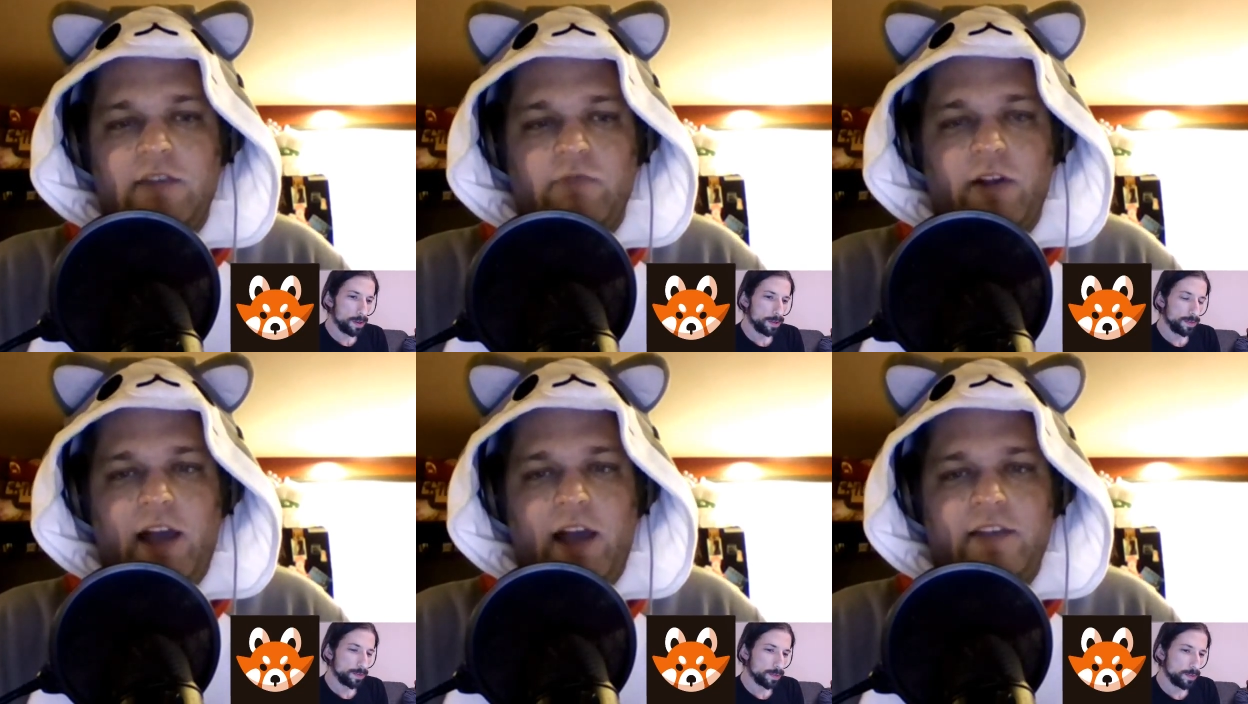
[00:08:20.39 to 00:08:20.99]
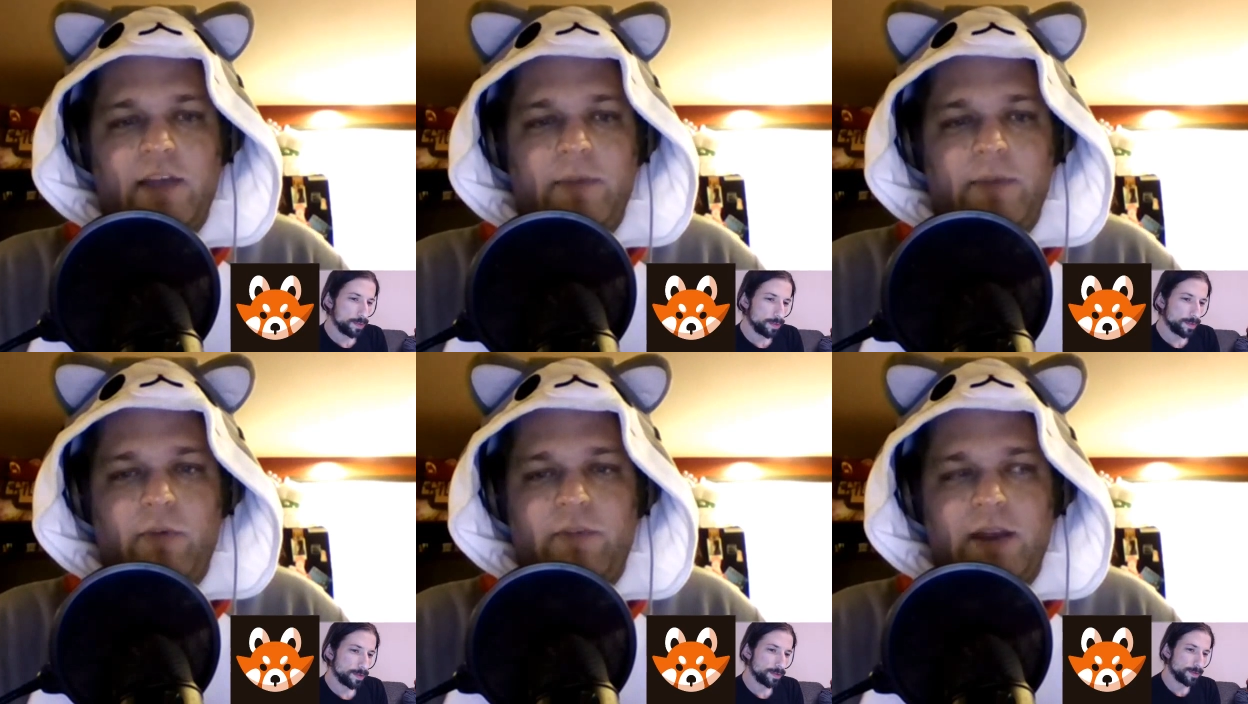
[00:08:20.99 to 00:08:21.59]
Speaker 1: realized that people
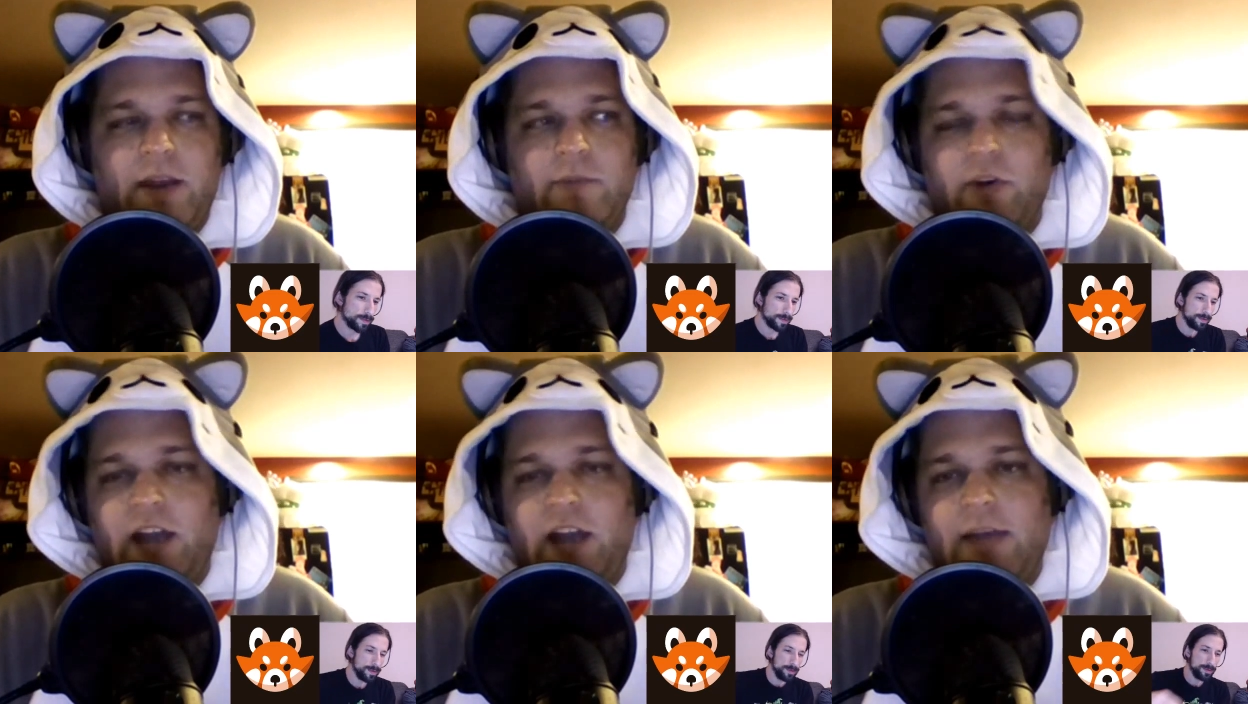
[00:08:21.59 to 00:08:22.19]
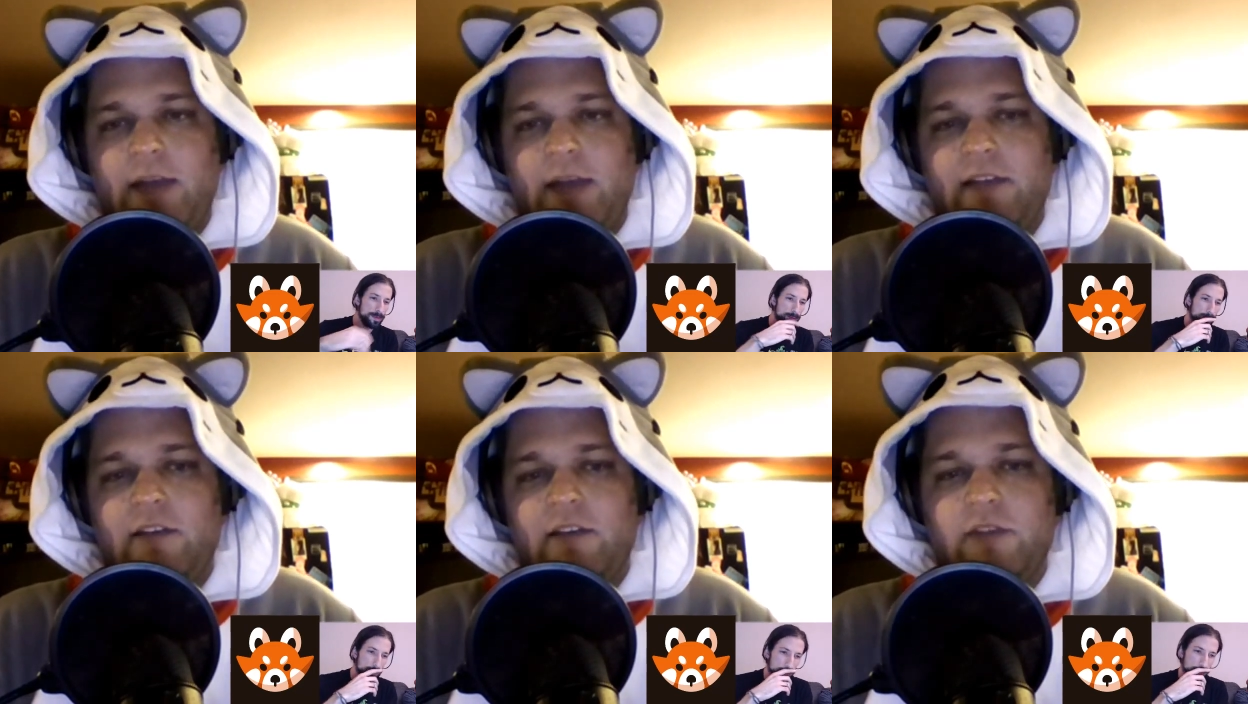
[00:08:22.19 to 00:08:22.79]
were spending more time
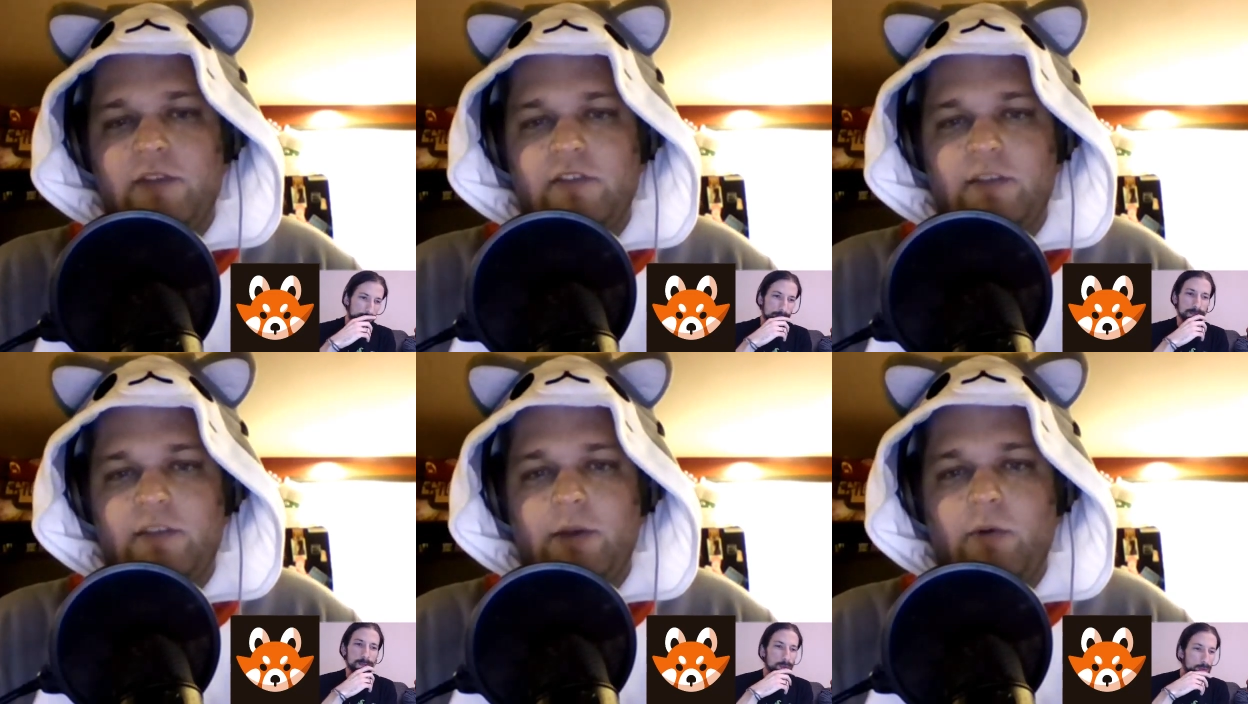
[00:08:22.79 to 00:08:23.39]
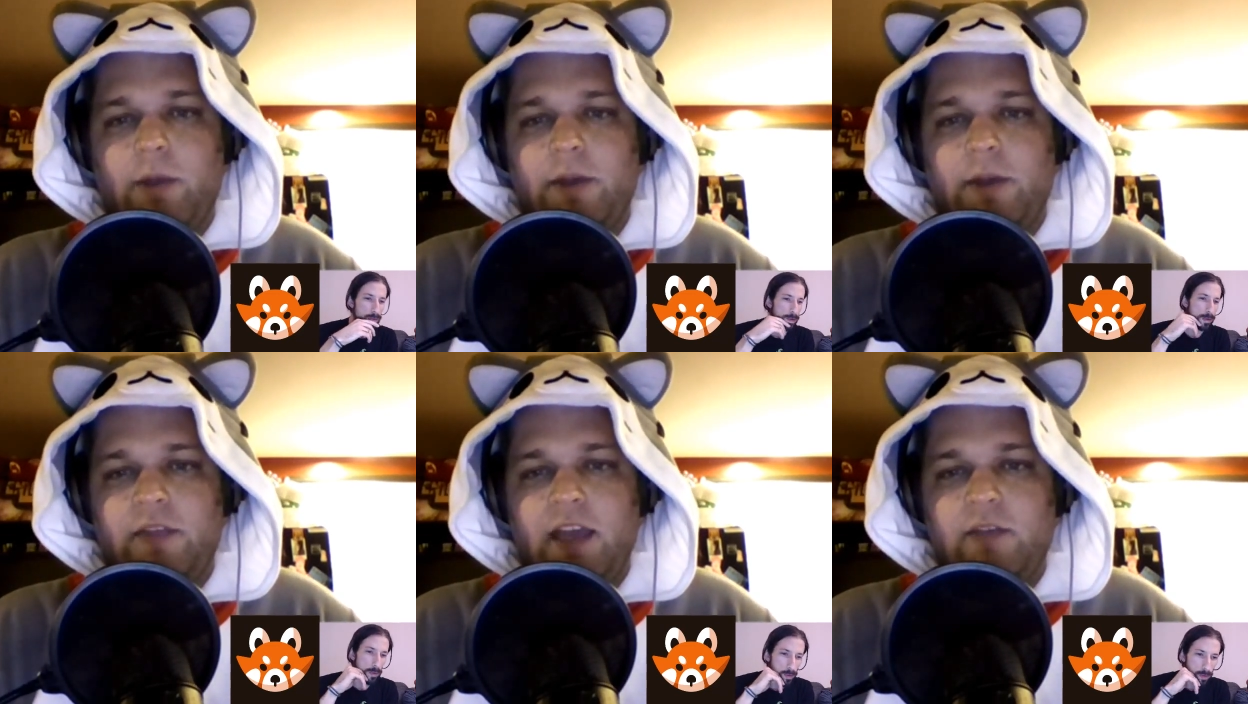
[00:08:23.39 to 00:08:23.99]
asking questions about, well, what
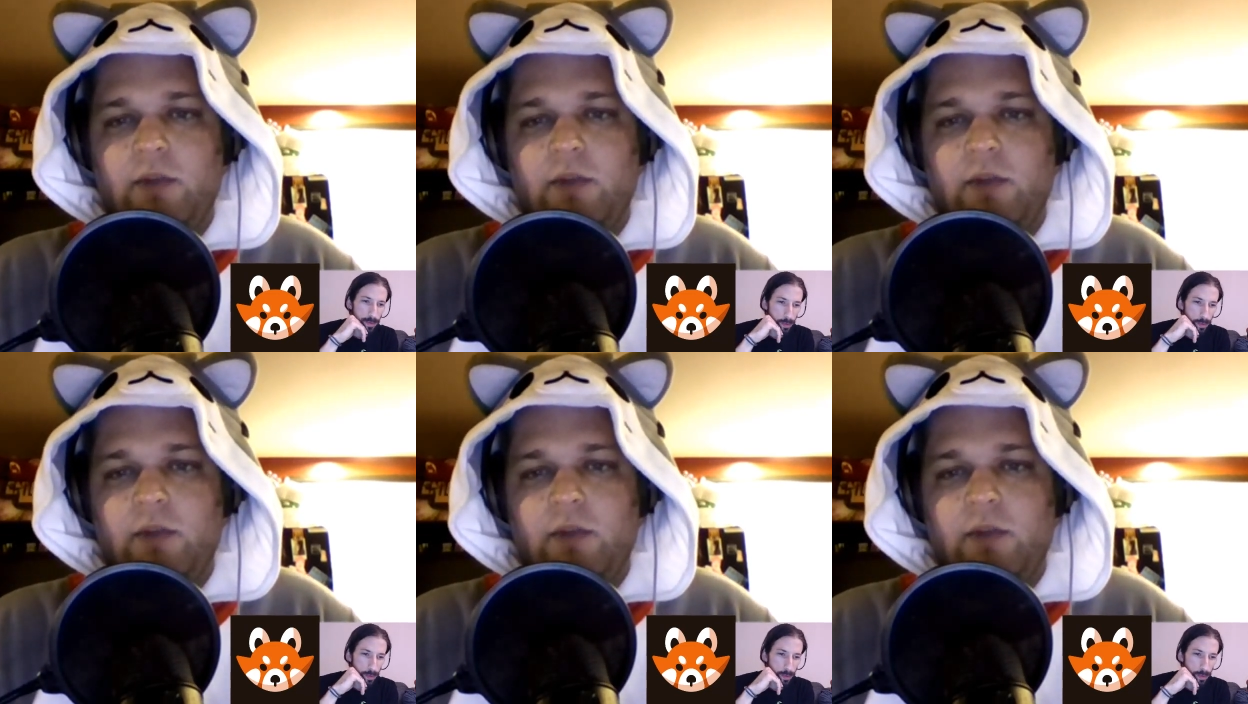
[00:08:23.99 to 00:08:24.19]
about this?